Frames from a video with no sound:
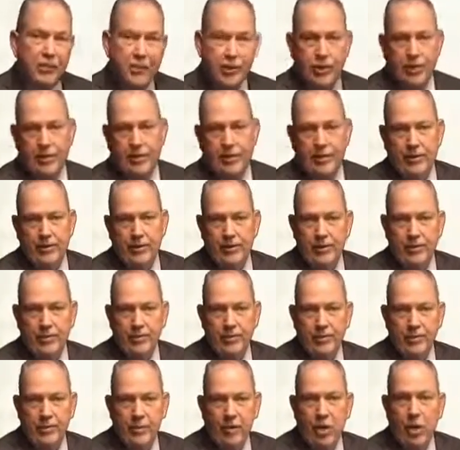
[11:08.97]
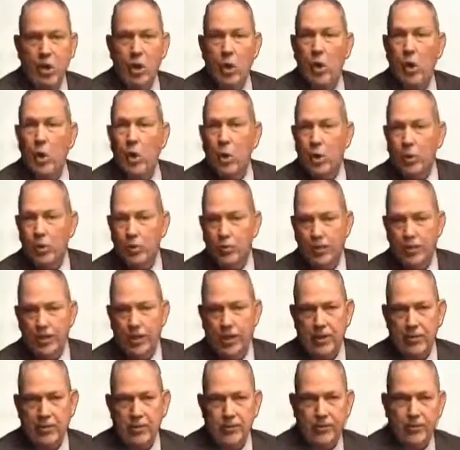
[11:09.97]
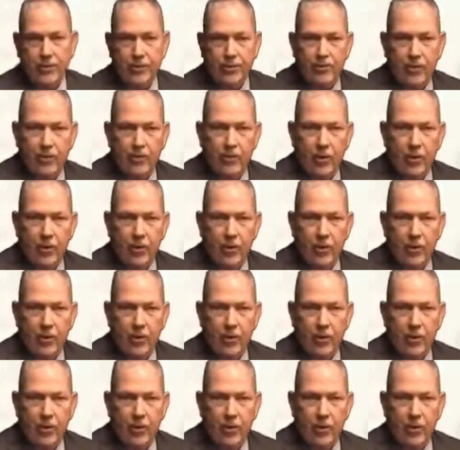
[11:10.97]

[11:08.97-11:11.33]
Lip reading: machines, wholesalers,